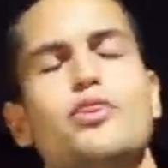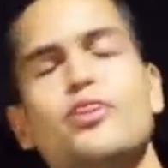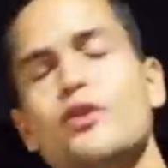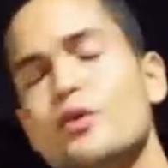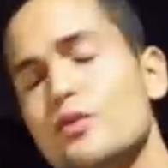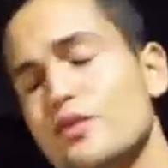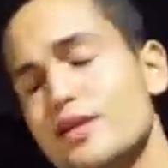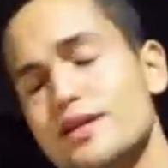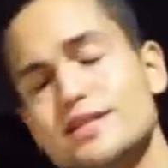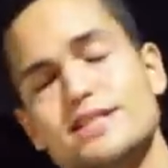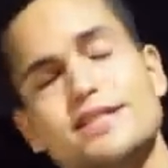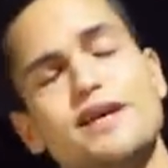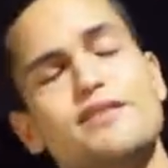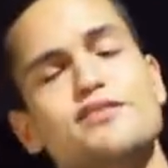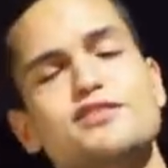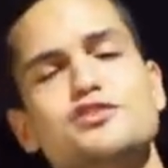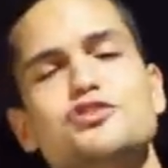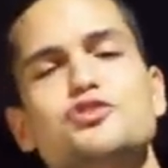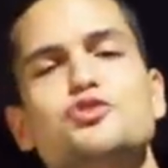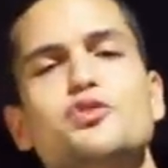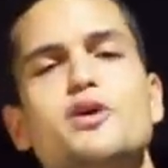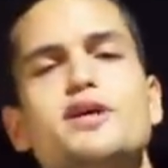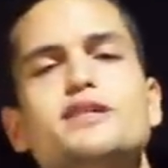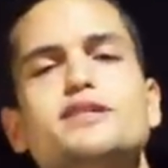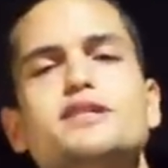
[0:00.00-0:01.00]
through the 7
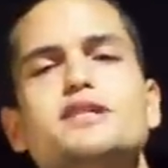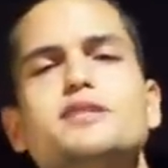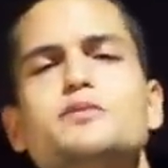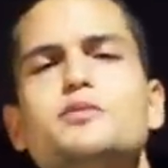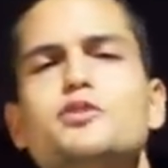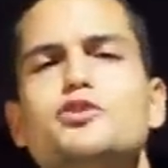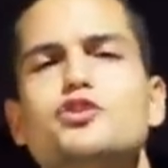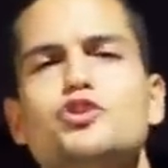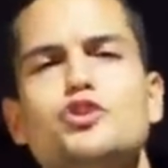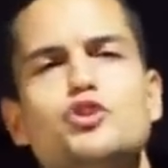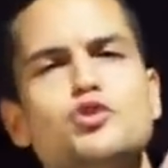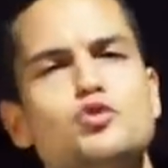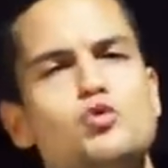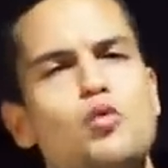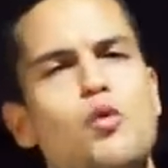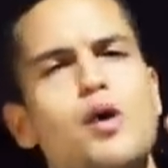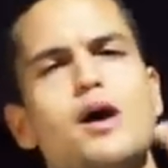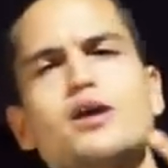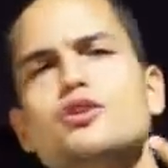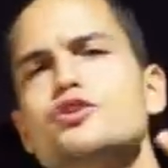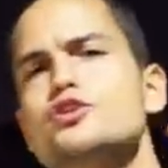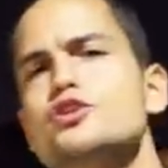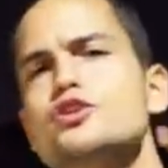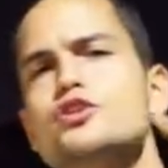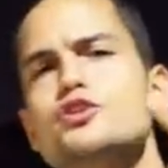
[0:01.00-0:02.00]
stretches, but choose
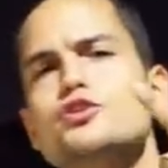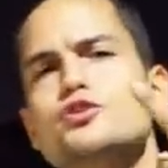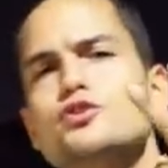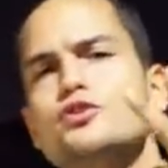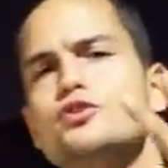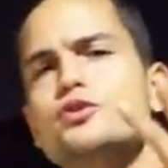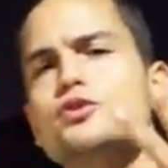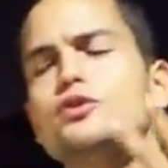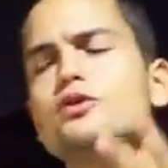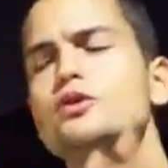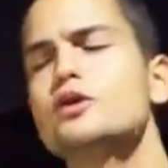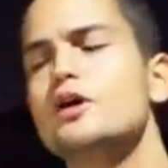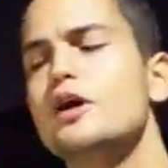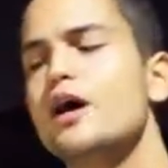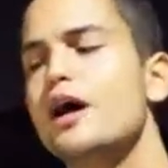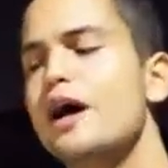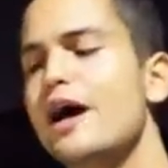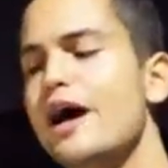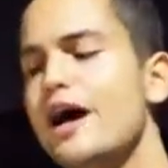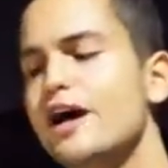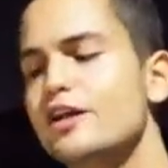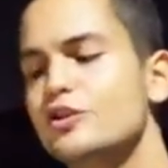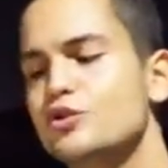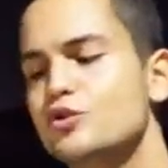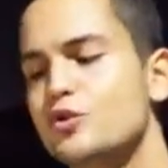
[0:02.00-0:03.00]
one, choose 2,
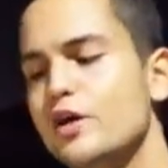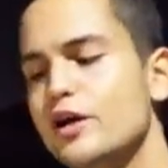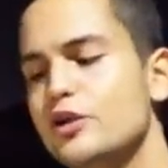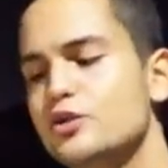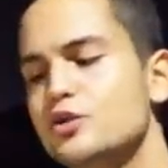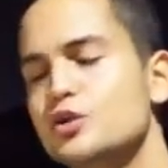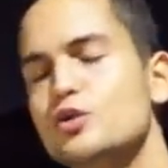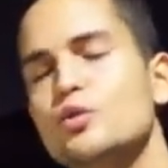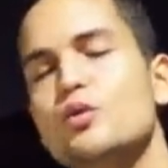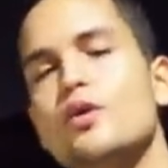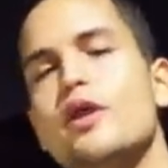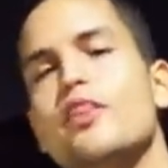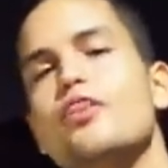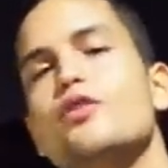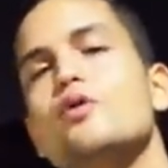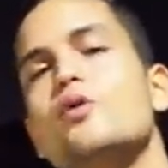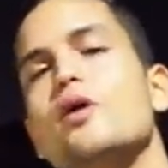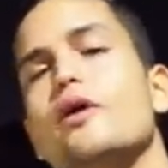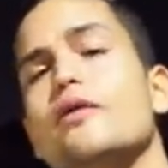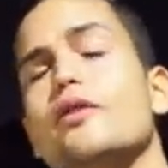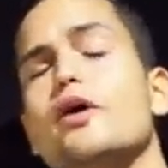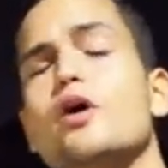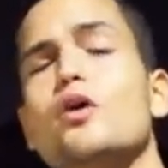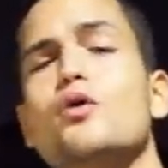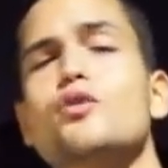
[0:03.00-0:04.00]
and try to do it
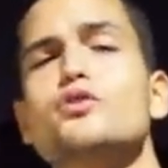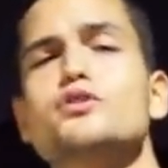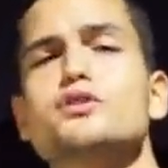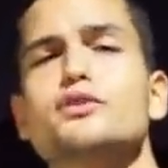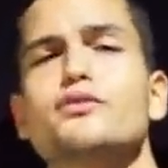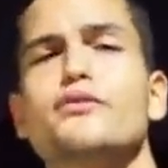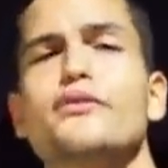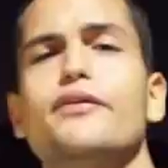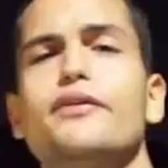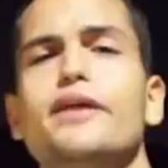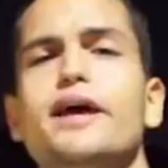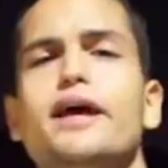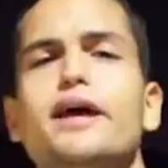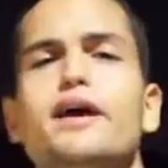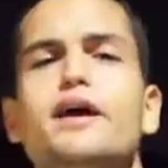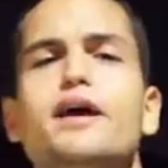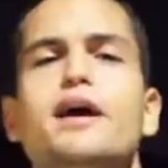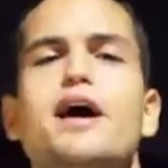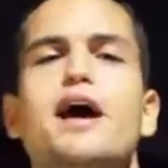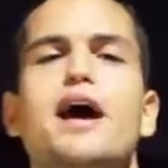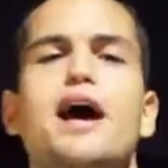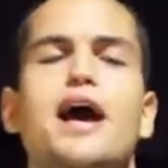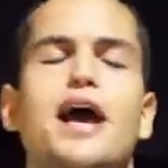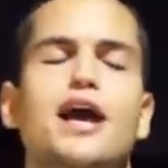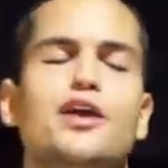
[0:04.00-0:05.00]
throughout the course of the day,
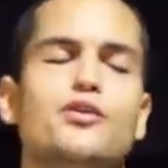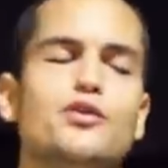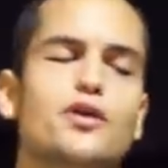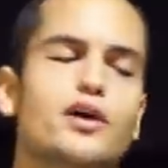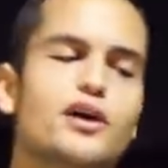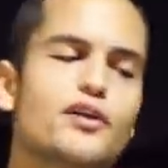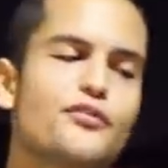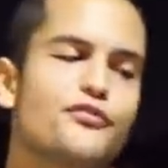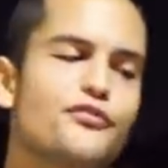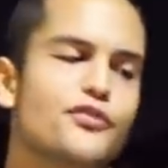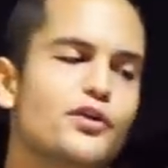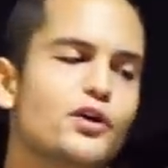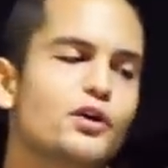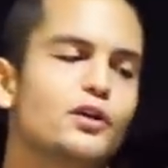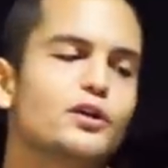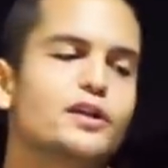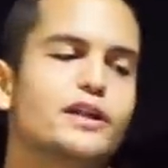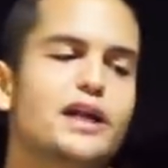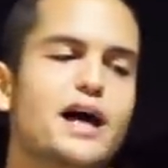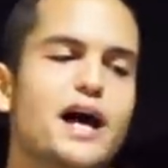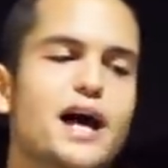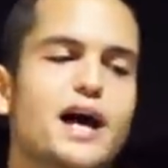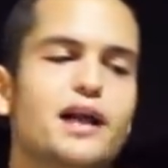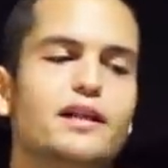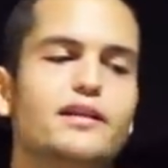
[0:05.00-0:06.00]
and you're gonna feel
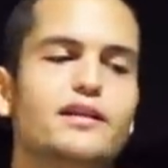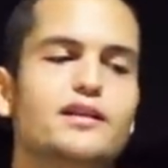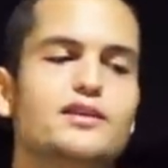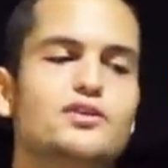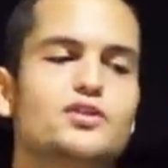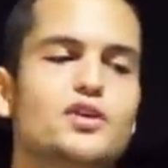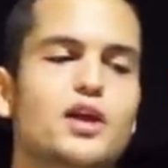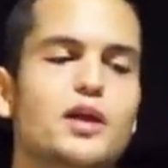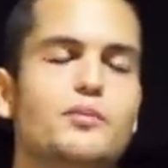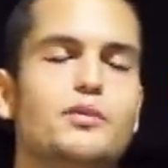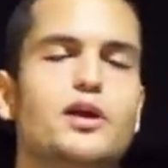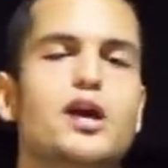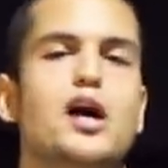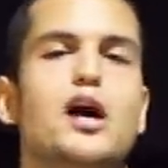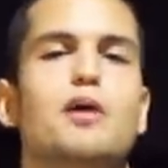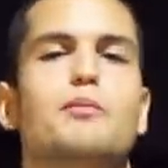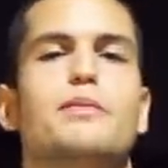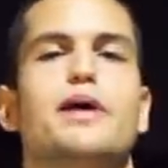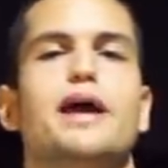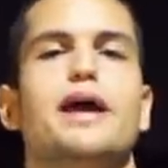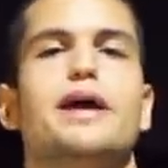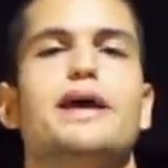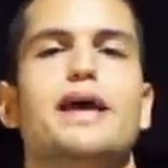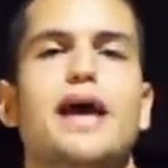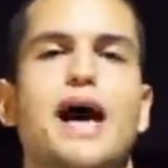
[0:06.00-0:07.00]
that it's gonna become
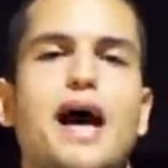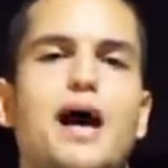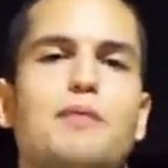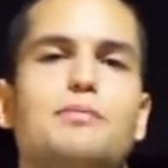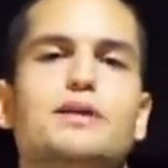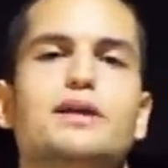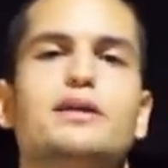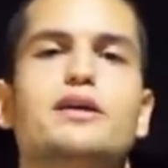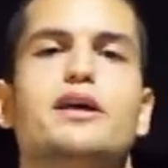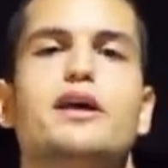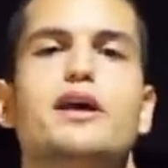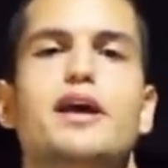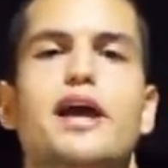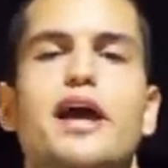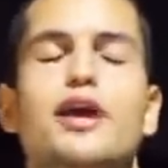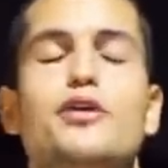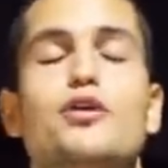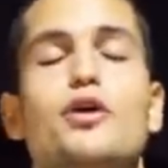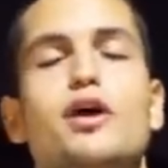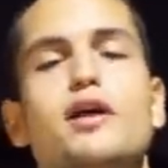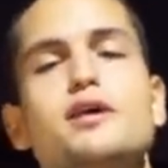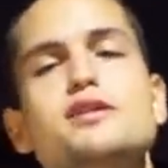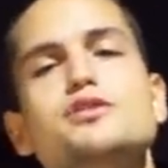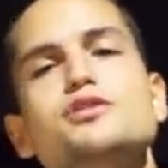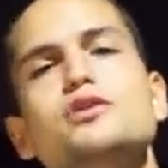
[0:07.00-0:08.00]
a habit, and
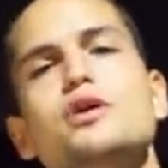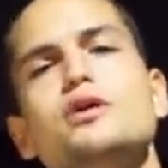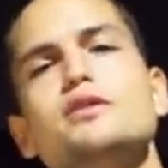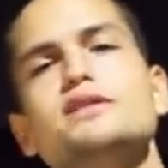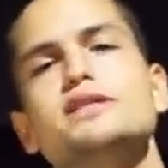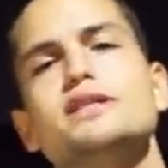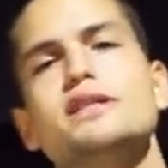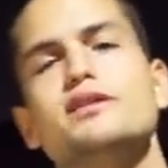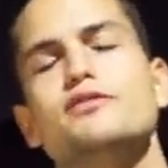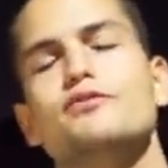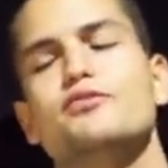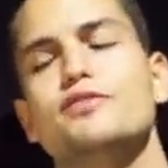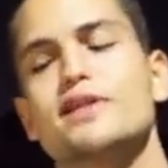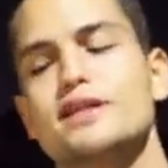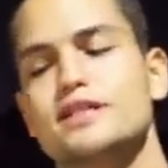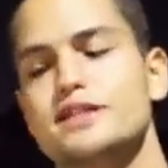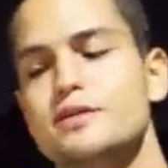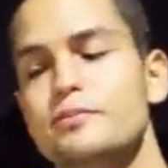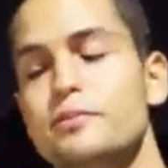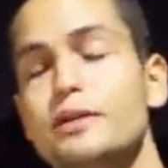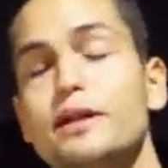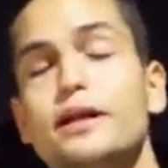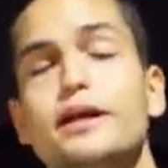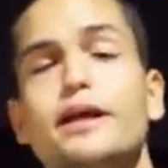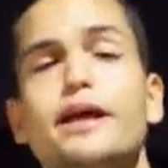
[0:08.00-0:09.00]
you're gonna start seeing
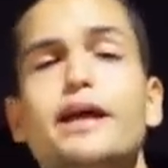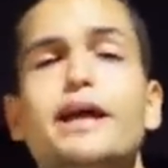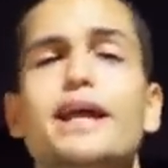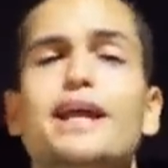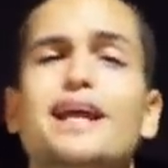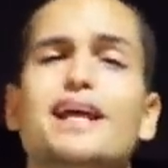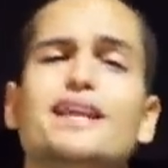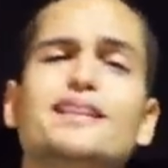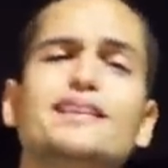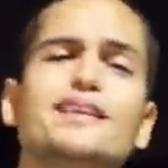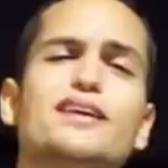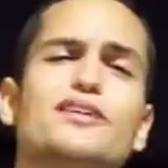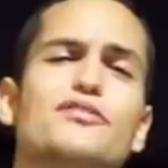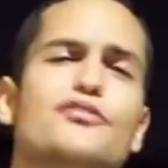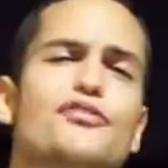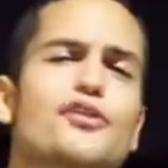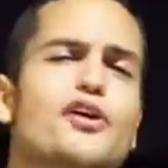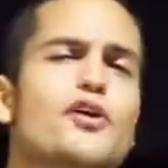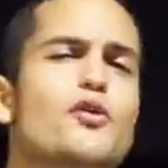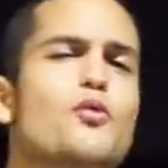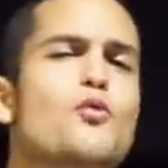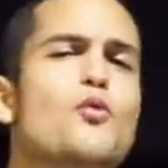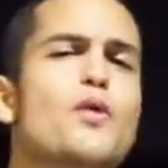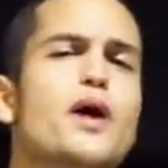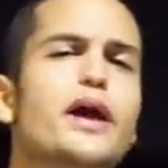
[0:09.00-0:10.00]
flexibility in a
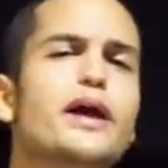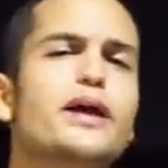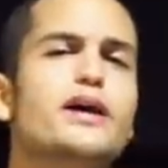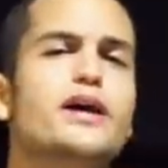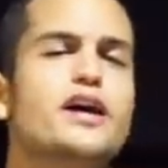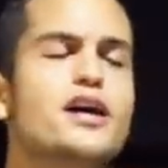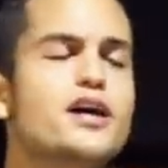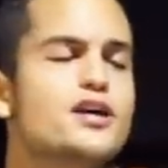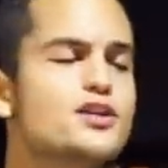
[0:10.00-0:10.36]
different way.